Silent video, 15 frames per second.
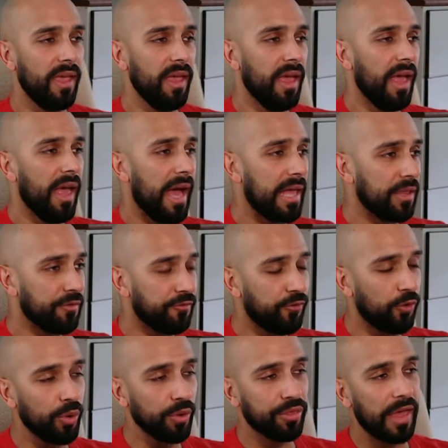And the
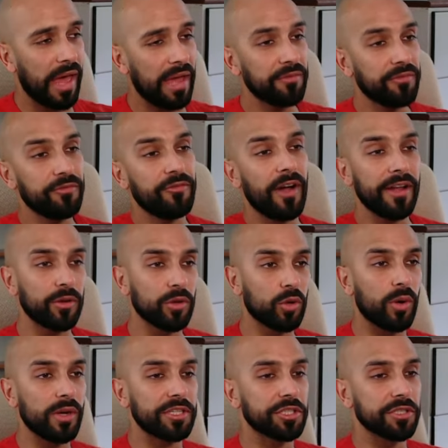fourth and final
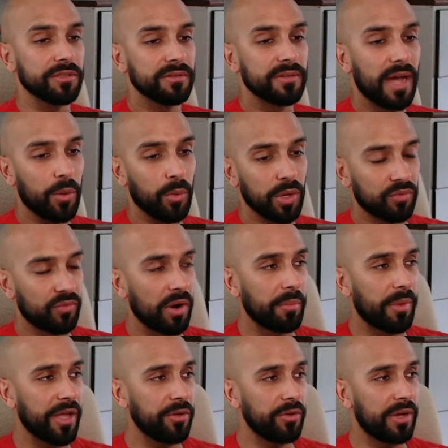question that I want to run
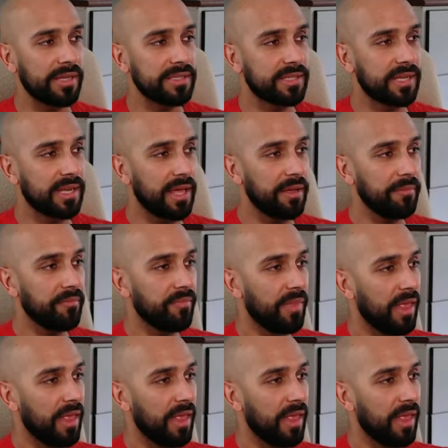by you guys today.